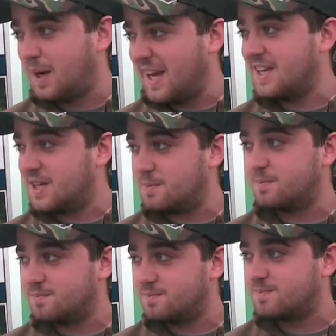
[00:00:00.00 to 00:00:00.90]
bleak,
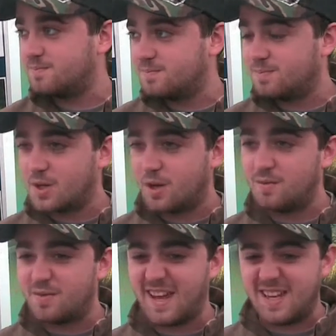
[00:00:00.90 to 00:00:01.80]

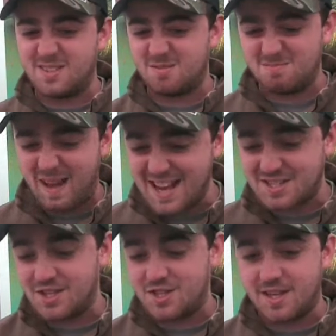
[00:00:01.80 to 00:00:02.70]
conveyed
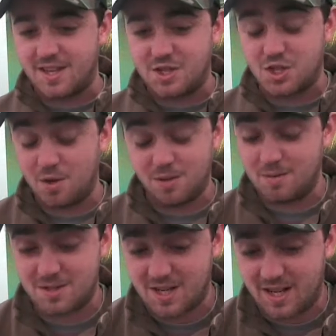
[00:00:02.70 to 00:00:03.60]
message that they showed.
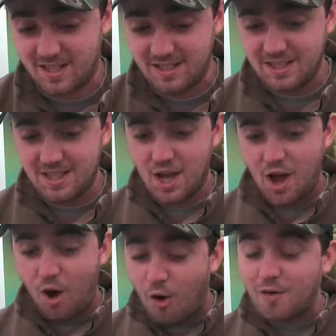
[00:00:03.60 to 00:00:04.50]
It was uh,
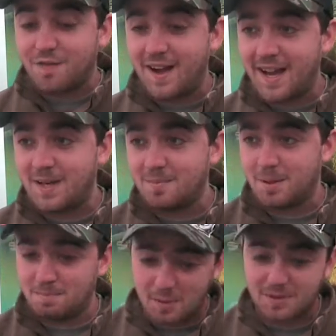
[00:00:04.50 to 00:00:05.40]
horrifying
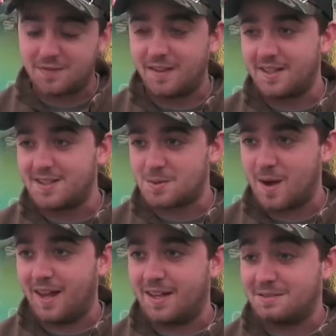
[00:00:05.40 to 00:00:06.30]
but beautiful
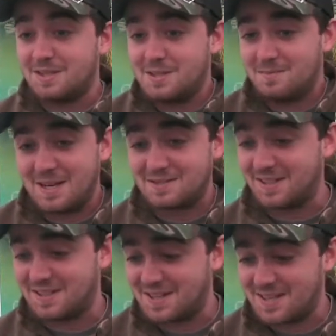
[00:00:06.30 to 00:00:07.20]
as well. Uh, that's the best
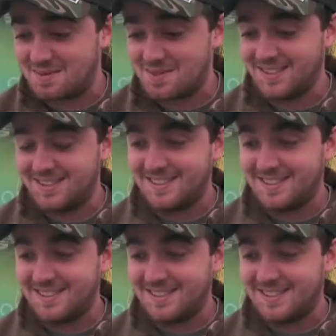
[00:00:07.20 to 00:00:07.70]
thing to say as well.